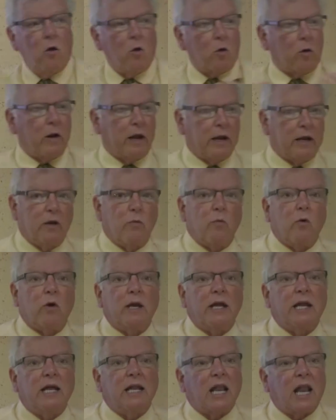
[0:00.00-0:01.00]
or
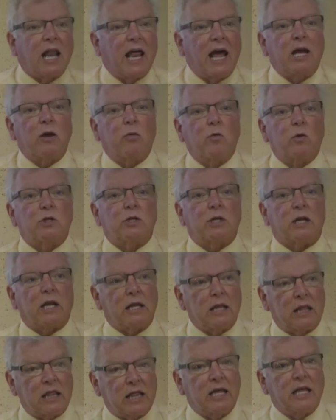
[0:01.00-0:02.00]
anyone in language that
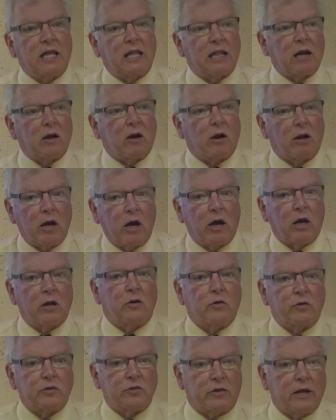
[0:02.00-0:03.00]
I think they're going to
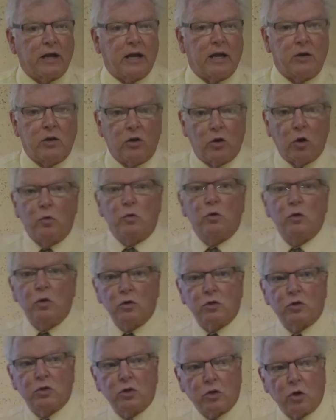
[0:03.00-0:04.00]
understand. Don't
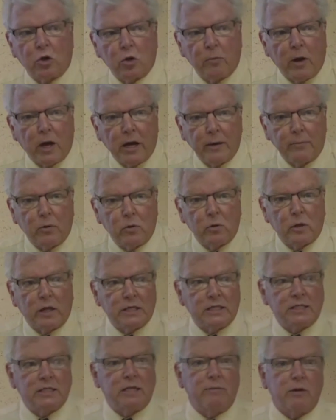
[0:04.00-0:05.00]
use the term
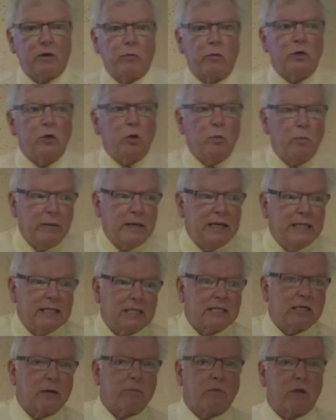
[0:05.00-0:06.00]
hypoglycemic when you mean
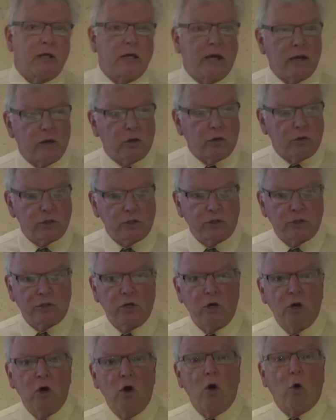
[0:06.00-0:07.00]
something else,
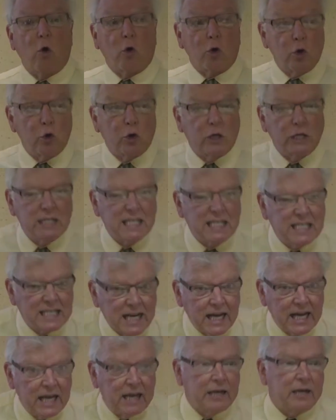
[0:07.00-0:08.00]
or you can
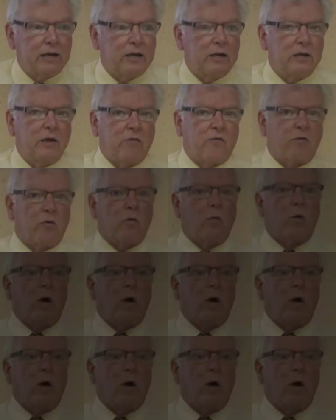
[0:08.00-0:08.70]
say it in a different